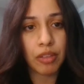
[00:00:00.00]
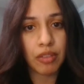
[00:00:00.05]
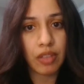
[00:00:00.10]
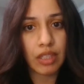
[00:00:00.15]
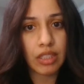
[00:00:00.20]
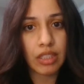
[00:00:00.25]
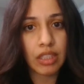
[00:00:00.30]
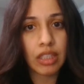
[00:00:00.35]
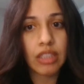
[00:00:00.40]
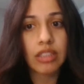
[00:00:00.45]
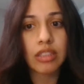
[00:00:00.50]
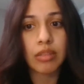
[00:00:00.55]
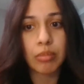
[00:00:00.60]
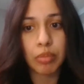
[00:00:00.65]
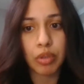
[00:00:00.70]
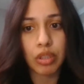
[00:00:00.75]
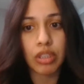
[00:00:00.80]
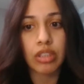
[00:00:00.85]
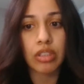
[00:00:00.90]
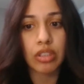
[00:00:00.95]
visa, it's
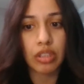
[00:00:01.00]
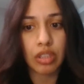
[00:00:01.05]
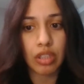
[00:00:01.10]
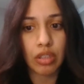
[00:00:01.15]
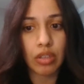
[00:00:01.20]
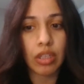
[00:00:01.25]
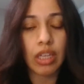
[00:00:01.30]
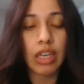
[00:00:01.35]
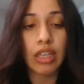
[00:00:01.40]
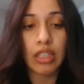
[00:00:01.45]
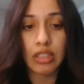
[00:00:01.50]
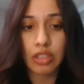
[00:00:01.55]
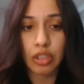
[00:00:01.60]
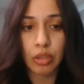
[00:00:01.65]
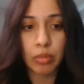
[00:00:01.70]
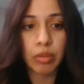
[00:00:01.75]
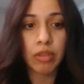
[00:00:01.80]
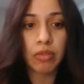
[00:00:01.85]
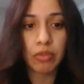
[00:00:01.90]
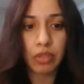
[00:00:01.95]
important to know that
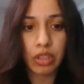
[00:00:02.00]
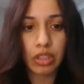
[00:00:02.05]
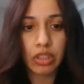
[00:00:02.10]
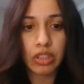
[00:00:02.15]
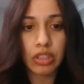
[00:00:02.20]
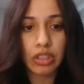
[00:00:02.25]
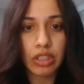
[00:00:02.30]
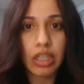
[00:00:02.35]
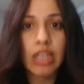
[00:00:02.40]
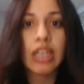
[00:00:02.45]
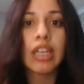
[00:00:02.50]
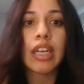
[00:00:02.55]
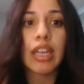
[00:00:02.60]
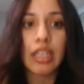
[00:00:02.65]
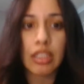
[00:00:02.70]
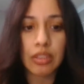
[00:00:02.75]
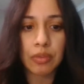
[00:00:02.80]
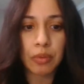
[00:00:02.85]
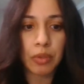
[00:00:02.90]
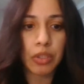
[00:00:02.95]
October 1st
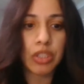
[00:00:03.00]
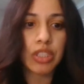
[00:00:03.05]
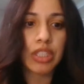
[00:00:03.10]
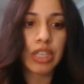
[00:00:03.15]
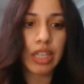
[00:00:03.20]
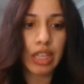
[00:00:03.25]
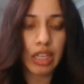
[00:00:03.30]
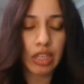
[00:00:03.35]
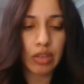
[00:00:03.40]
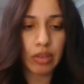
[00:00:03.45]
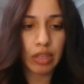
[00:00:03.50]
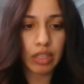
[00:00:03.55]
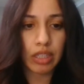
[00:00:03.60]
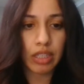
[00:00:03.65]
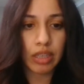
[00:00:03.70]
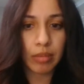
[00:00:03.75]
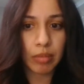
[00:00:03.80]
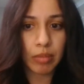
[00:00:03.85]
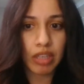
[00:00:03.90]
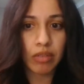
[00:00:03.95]
is the first day that you can
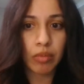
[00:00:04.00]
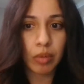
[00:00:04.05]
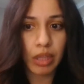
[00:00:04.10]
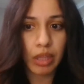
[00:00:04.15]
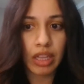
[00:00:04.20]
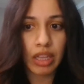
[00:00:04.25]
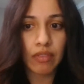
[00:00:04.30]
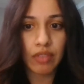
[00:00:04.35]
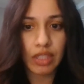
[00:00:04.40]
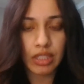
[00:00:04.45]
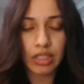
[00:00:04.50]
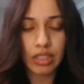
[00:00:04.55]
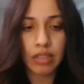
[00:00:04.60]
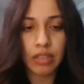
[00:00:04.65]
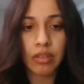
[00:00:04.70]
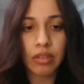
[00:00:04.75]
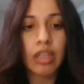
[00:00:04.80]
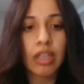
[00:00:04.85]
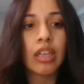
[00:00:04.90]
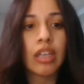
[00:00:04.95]
come in with that visa
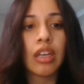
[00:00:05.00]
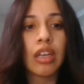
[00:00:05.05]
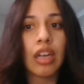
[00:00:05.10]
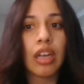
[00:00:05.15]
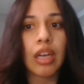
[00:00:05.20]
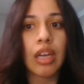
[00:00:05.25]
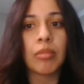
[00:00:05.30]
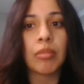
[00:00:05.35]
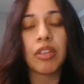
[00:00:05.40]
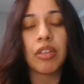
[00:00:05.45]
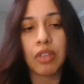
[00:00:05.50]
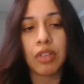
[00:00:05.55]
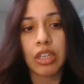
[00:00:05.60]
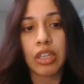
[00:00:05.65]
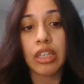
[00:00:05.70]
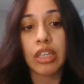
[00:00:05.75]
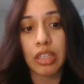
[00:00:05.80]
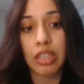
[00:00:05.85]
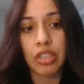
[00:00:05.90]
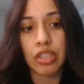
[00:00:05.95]
if you're an
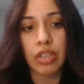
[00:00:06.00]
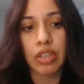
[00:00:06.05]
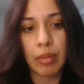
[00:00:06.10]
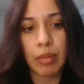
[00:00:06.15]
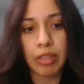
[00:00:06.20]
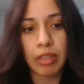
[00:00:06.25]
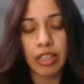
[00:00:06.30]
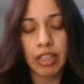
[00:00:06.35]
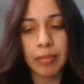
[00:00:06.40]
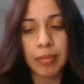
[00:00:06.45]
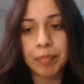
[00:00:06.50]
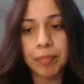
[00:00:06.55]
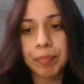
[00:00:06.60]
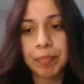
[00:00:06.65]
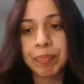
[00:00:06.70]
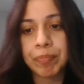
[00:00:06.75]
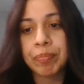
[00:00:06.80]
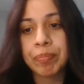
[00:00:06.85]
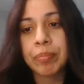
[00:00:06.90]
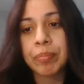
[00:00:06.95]
initial applicant.
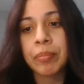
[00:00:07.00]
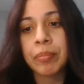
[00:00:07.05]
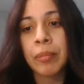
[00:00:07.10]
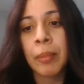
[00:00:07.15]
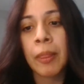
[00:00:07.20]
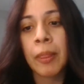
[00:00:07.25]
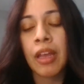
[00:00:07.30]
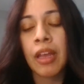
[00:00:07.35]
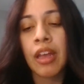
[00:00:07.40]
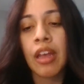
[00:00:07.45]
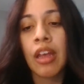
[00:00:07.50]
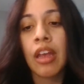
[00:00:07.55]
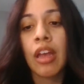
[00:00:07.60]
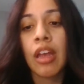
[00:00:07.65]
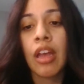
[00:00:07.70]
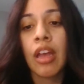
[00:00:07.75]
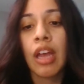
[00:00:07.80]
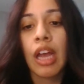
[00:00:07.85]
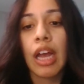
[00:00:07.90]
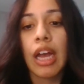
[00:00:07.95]

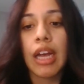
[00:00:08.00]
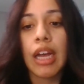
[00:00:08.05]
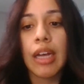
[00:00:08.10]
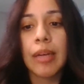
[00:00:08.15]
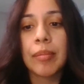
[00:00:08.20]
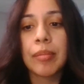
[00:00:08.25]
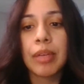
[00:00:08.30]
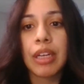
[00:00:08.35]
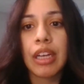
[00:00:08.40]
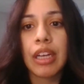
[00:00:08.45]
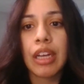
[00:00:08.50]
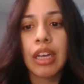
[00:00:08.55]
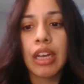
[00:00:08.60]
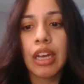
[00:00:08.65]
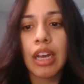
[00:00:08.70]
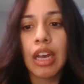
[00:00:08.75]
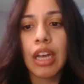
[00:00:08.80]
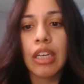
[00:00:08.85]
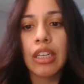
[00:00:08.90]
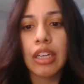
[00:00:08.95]

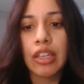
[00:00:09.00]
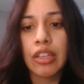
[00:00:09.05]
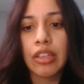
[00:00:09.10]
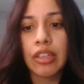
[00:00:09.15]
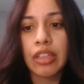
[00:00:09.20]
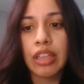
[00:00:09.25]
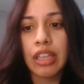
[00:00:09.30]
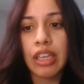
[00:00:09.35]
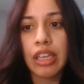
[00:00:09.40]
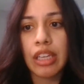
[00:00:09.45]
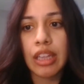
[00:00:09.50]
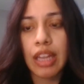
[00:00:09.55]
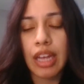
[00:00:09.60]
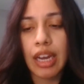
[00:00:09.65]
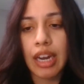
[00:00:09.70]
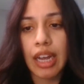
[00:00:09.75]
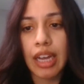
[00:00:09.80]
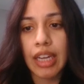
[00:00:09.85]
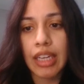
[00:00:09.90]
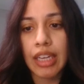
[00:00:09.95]
Another thing
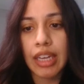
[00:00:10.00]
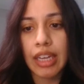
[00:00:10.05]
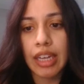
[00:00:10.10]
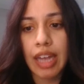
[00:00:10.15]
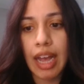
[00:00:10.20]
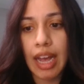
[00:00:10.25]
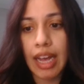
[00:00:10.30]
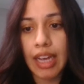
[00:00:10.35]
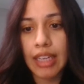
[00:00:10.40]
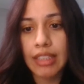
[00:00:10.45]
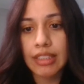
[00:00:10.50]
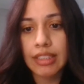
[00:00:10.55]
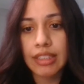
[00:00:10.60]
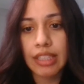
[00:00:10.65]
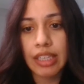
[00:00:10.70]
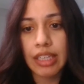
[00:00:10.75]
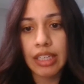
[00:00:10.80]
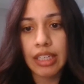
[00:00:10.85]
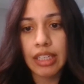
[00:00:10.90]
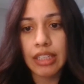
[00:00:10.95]
that I get asked
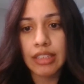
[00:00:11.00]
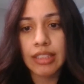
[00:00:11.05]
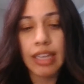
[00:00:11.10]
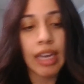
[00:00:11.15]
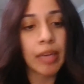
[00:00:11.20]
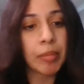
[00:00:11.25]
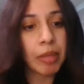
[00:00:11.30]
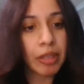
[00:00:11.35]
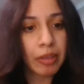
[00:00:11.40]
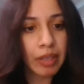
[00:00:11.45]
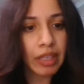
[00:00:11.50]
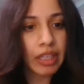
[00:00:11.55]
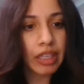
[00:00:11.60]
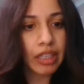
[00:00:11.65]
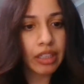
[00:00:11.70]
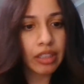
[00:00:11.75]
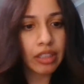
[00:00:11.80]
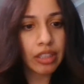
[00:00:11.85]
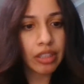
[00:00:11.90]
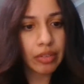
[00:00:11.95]
is, I'm already
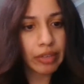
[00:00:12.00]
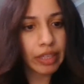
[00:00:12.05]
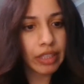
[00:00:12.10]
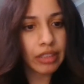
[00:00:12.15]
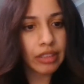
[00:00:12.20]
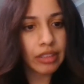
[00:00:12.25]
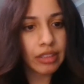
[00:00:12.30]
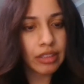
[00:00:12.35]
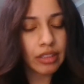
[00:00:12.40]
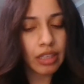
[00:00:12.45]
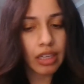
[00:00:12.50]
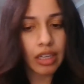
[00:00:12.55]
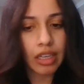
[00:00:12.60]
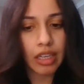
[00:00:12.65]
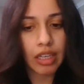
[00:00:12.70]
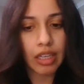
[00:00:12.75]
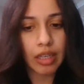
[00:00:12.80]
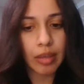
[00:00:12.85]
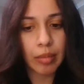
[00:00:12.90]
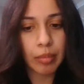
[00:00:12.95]
here in the US
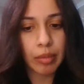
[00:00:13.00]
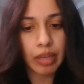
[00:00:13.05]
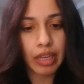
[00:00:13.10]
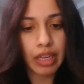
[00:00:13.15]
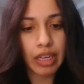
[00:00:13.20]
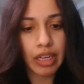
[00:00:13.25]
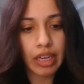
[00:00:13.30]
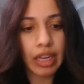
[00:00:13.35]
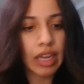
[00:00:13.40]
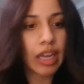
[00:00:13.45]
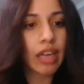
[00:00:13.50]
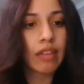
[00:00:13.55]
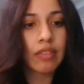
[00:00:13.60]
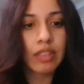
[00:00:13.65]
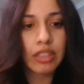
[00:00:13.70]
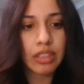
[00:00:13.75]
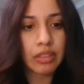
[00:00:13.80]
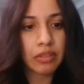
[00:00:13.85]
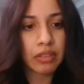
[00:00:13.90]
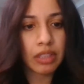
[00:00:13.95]
and I have a
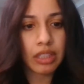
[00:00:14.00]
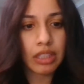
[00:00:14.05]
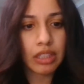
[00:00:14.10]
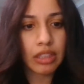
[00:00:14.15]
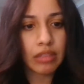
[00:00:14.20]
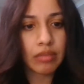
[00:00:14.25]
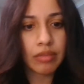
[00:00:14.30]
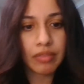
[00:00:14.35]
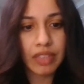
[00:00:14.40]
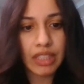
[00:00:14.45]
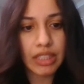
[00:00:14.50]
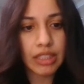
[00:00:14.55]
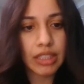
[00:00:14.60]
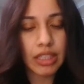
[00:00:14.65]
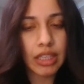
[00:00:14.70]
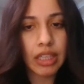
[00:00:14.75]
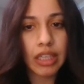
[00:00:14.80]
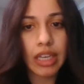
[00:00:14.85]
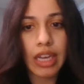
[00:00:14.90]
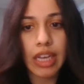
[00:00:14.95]
different
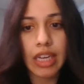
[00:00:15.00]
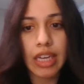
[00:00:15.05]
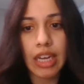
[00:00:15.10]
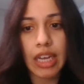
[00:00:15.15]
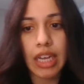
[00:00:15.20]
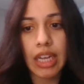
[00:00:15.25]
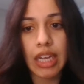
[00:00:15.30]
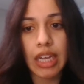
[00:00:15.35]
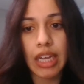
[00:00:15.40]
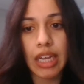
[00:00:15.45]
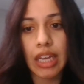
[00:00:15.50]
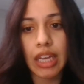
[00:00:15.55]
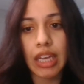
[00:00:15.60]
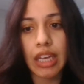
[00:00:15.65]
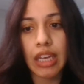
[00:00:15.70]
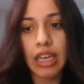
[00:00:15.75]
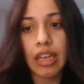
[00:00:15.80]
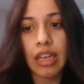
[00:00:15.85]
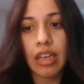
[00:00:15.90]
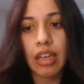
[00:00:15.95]
visa. Can
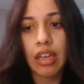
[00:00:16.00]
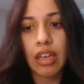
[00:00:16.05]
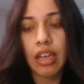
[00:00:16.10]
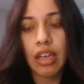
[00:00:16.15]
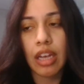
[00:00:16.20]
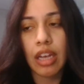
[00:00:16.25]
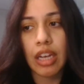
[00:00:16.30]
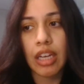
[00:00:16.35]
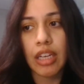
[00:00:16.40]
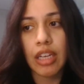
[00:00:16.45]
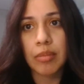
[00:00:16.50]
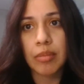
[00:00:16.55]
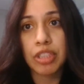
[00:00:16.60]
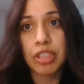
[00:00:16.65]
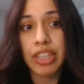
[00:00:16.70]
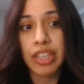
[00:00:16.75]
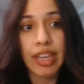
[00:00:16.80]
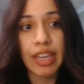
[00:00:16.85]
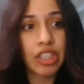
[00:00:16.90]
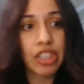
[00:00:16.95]
I
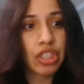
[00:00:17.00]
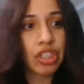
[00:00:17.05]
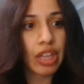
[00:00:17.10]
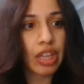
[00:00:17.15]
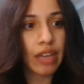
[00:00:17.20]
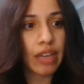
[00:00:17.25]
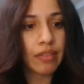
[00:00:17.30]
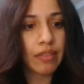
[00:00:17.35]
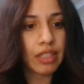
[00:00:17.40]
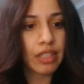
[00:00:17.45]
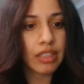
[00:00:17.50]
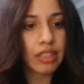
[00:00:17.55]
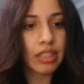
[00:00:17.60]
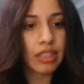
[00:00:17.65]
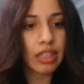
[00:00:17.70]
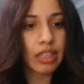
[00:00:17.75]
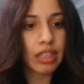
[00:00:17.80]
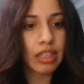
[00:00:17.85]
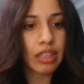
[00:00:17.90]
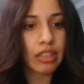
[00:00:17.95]
change that
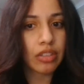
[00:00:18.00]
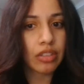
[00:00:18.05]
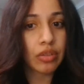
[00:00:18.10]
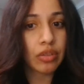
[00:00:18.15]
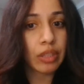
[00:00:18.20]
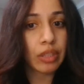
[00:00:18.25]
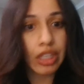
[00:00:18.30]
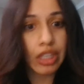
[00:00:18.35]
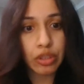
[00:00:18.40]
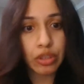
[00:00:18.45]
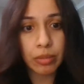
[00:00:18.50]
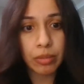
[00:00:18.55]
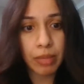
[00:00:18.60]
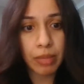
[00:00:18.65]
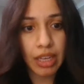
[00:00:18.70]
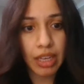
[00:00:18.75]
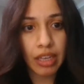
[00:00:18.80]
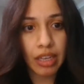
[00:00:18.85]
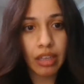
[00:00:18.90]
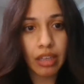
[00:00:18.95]
visa to an
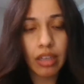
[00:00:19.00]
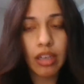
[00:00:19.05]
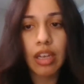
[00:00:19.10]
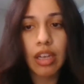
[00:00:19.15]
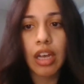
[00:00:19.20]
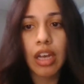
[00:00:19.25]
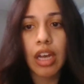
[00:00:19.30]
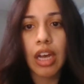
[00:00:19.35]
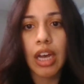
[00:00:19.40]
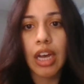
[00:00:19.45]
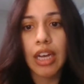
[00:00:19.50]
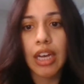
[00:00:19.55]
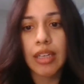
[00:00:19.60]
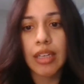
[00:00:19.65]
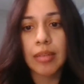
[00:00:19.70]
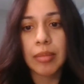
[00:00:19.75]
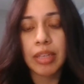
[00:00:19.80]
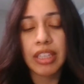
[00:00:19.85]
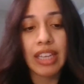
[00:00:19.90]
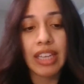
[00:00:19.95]
H-1B?
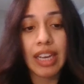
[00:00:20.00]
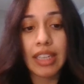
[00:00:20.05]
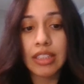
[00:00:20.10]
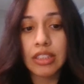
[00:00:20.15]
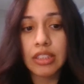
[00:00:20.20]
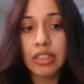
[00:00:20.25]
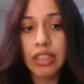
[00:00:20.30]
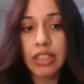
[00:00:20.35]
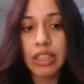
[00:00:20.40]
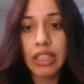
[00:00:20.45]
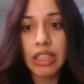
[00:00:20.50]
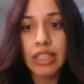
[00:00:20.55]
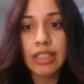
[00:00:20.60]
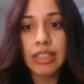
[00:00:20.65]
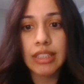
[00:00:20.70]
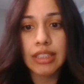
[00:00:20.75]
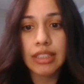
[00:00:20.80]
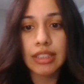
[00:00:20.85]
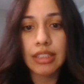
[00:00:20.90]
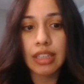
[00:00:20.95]
And the answer
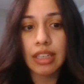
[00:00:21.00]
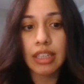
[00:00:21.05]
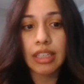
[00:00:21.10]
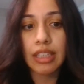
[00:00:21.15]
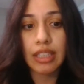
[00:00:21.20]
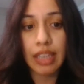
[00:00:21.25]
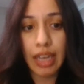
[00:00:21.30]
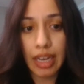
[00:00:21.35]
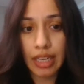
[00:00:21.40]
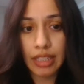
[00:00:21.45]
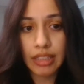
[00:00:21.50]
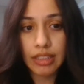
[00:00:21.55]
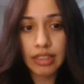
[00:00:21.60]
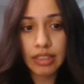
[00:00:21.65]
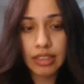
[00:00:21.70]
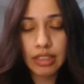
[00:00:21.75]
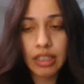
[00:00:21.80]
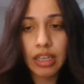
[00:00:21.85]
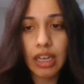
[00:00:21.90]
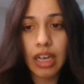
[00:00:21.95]
is
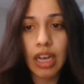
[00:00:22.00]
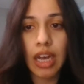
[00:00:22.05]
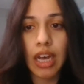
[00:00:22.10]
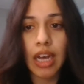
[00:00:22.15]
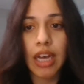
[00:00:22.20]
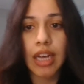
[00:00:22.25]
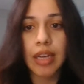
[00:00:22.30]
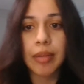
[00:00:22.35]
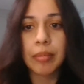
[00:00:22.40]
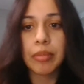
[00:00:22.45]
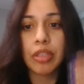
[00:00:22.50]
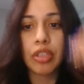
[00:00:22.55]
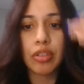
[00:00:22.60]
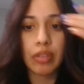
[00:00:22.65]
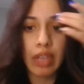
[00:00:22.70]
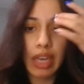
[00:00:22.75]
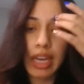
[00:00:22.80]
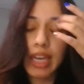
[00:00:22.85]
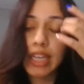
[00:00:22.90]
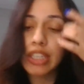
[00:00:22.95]
yes. You
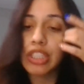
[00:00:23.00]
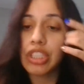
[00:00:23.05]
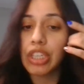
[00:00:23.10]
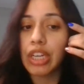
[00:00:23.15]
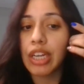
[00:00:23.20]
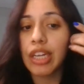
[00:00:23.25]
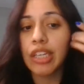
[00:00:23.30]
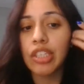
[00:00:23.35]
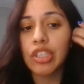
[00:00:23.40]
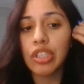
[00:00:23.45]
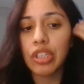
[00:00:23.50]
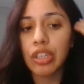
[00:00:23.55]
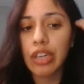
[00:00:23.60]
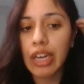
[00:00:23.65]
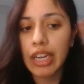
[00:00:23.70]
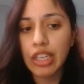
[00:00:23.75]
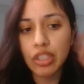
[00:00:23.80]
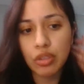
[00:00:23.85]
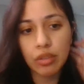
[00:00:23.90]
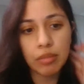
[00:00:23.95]
can change your
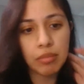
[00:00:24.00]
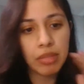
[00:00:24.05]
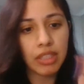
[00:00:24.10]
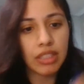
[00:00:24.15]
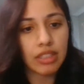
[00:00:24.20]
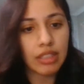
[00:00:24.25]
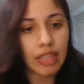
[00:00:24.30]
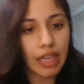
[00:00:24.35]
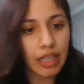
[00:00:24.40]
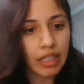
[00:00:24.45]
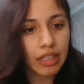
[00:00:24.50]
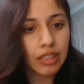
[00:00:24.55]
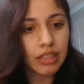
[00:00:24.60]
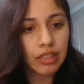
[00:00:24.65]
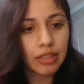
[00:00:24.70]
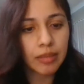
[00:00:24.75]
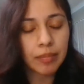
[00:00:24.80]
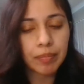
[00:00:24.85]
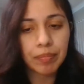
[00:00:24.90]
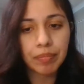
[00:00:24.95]
H-1B
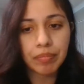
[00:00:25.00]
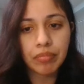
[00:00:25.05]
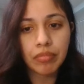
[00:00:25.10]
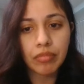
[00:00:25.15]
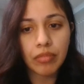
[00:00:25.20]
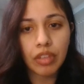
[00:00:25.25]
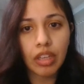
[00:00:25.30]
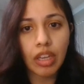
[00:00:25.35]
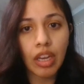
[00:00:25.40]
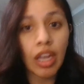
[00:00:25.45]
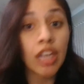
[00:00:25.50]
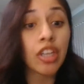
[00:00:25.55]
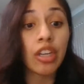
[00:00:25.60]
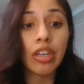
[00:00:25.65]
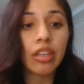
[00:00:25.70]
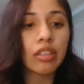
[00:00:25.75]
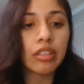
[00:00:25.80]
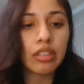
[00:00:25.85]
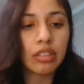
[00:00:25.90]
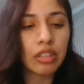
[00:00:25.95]
status,
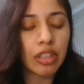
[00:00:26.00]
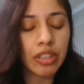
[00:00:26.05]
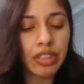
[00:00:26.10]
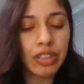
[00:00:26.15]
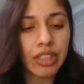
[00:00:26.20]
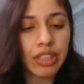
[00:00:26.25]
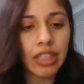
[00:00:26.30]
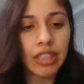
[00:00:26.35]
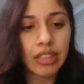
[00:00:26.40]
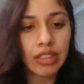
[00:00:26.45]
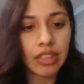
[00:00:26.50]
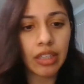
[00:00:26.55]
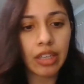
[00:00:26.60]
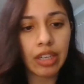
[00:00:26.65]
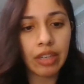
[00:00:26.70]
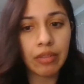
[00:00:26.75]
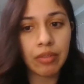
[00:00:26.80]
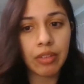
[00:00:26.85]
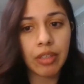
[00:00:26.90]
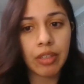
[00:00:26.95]
your status,
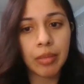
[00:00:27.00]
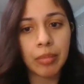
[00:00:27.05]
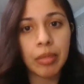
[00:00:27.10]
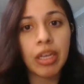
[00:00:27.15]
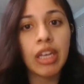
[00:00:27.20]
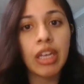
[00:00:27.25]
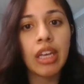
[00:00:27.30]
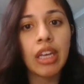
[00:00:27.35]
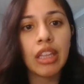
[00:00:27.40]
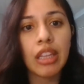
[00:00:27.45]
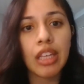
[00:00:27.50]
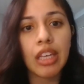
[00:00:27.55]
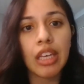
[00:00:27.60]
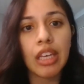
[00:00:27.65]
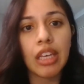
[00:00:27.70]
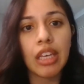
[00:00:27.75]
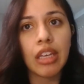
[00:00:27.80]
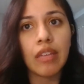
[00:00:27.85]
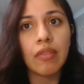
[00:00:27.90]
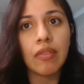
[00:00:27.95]
sorry, from
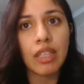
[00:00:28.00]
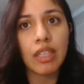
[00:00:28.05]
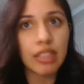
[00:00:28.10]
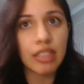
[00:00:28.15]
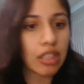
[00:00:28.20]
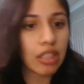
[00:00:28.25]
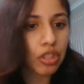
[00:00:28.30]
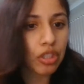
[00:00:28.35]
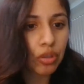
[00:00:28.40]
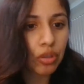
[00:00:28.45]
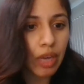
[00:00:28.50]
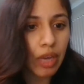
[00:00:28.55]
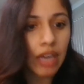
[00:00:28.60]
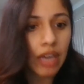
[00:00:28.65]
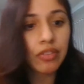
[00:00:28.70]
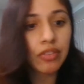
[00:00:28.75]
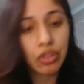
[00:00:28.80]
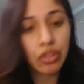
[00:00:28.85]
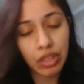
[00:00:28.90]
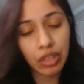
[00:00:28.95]
the visa that you
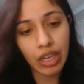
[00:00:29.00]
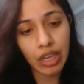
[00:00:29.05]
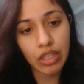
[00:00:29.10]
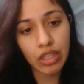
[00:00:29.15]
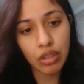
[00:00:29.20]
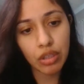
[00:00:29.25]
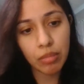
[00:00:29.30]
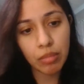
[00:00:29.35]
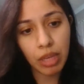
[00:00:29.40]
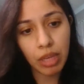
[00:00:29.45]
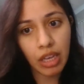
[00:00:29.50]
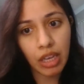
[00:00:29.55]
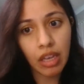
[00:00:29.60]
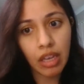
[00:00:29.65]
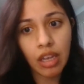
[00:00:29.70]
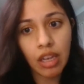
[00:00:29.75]
have to the H-1B.